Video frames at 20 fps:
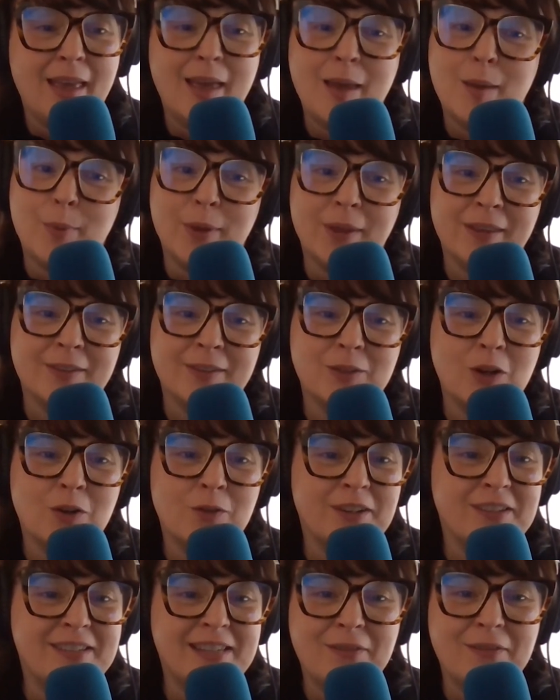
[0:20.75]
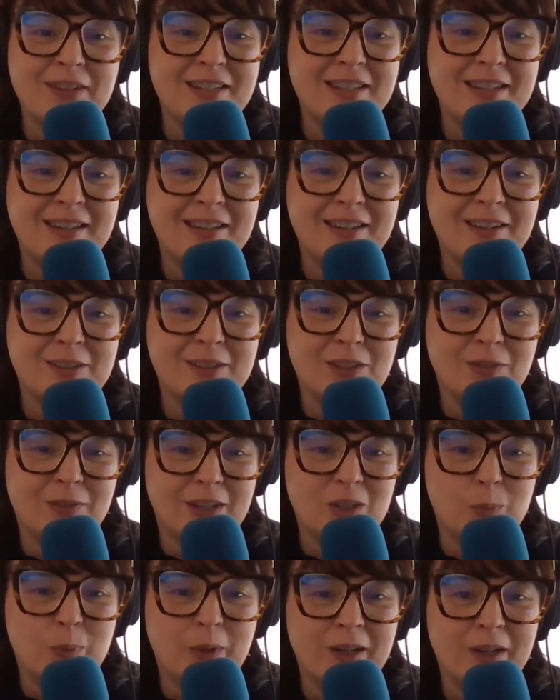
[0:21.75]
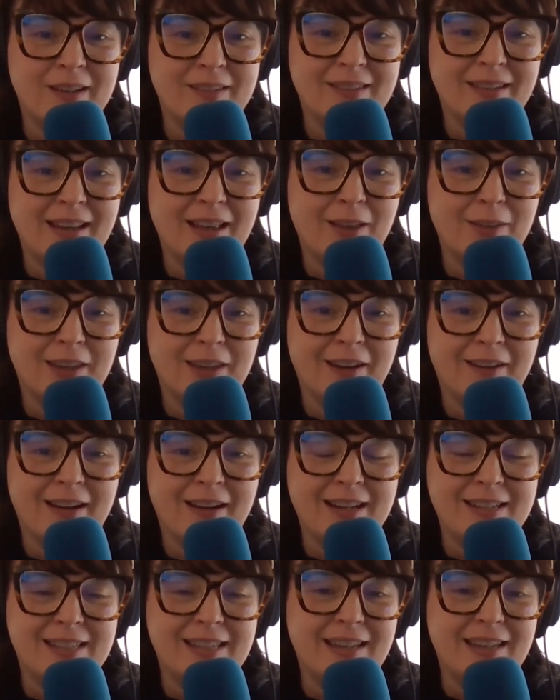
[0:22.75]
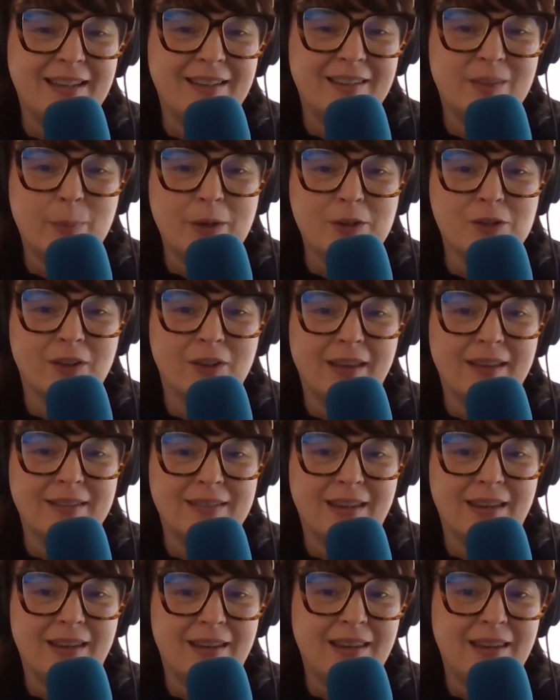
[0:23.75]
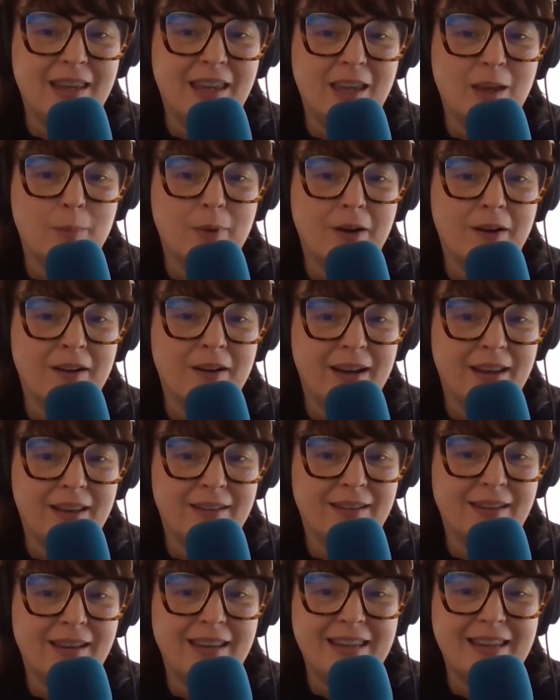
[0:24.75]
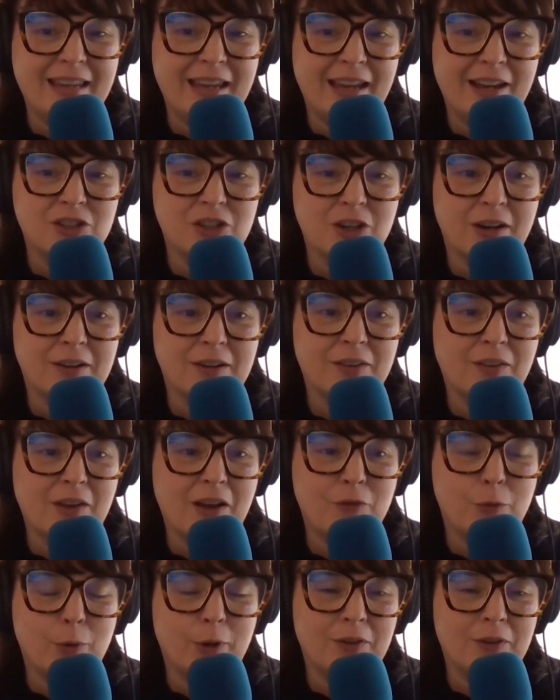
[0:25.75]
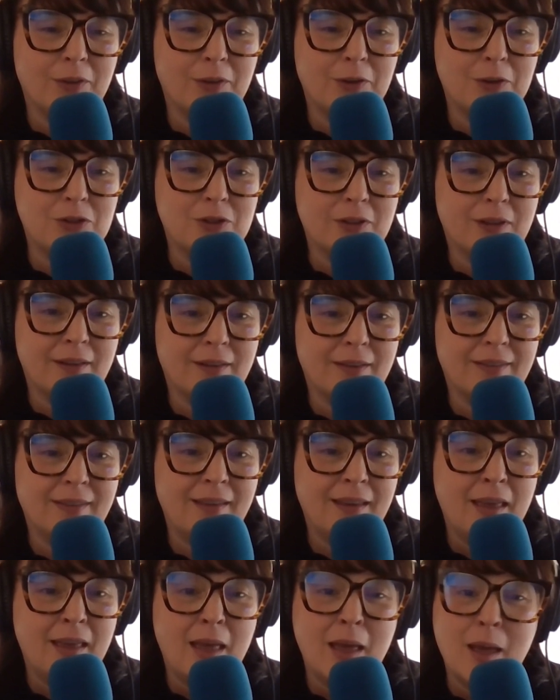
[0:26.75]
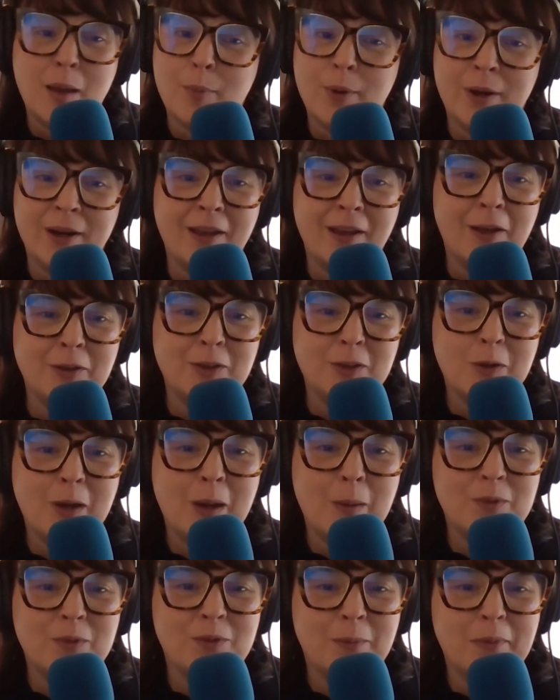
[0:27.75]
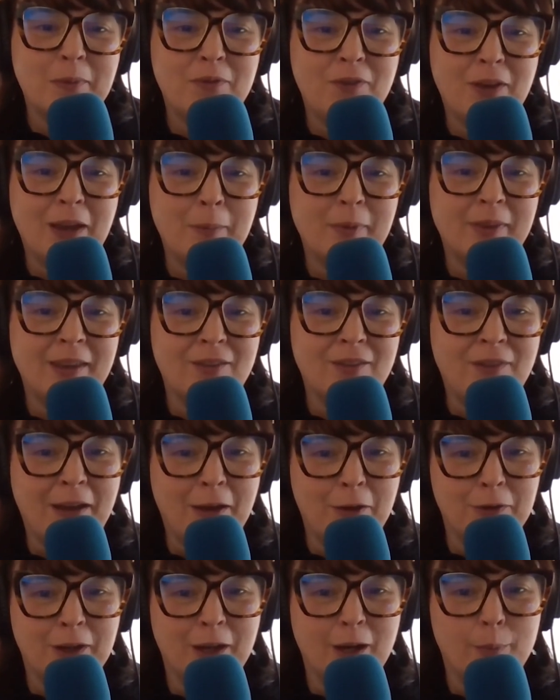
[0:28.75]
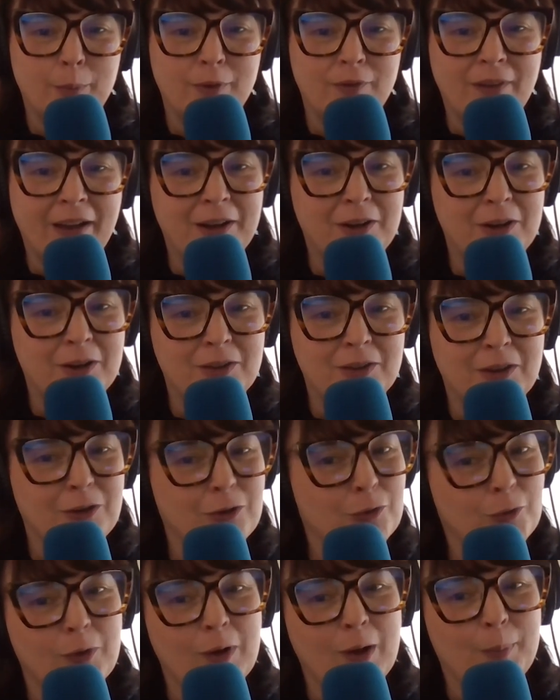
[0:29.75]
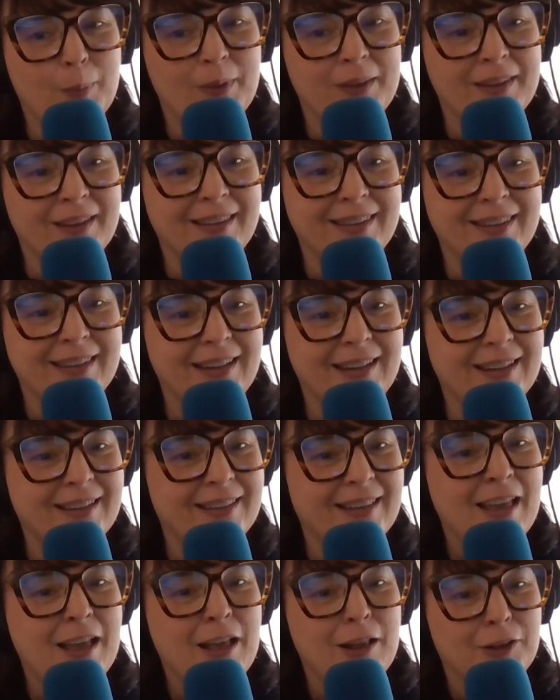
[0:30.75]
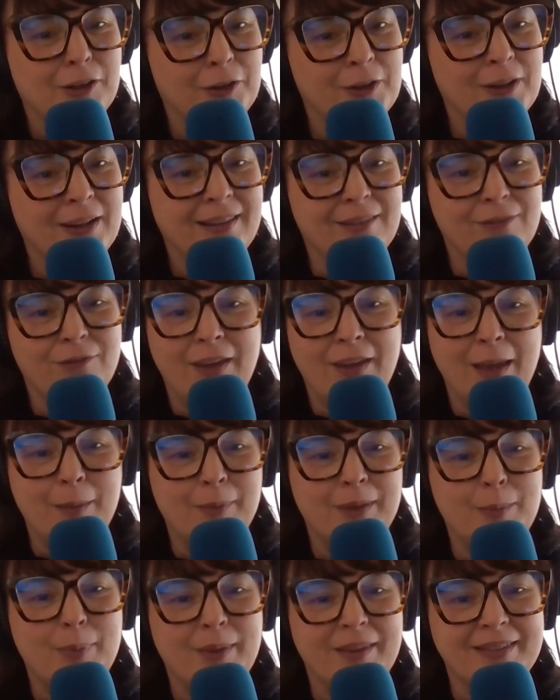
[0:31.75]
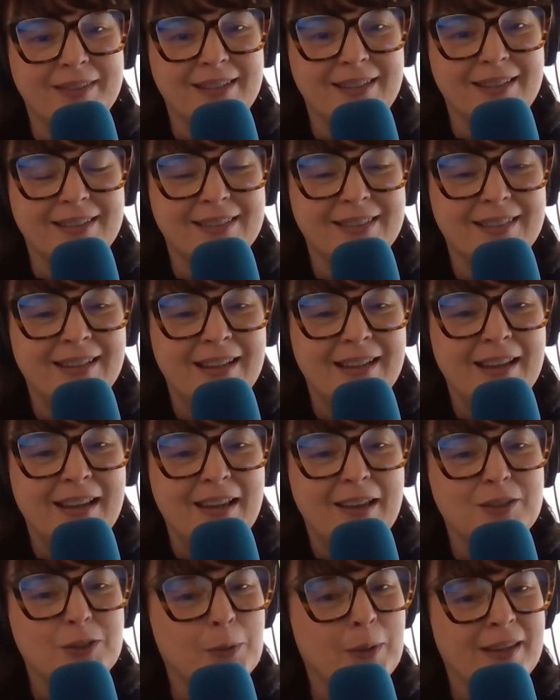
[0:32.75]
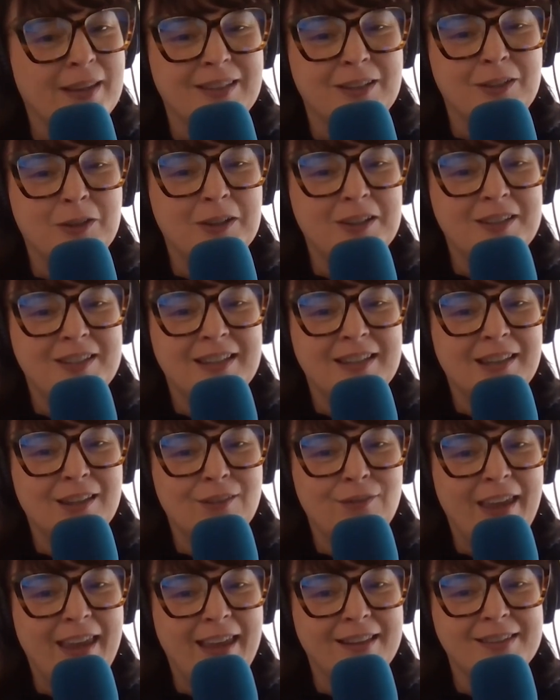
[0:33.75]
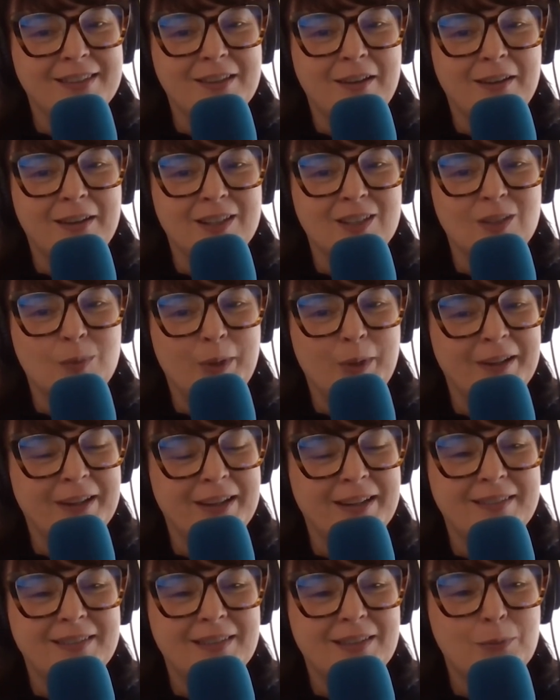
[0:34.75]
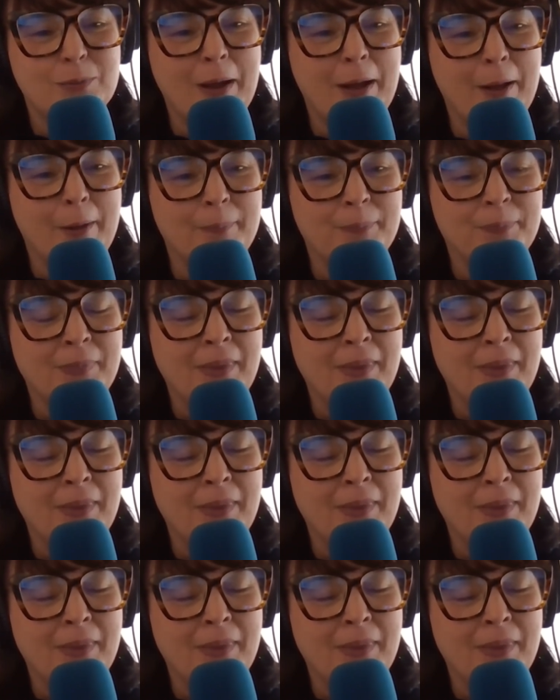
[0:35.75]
Bill has over 17 years of experience in healthcare IT, specializing in EMR and EHR software solutions. But he also comes from a family of healthcare providers and grew up in the clinic learning the family business. So he has a good deal of hands-on experience as well.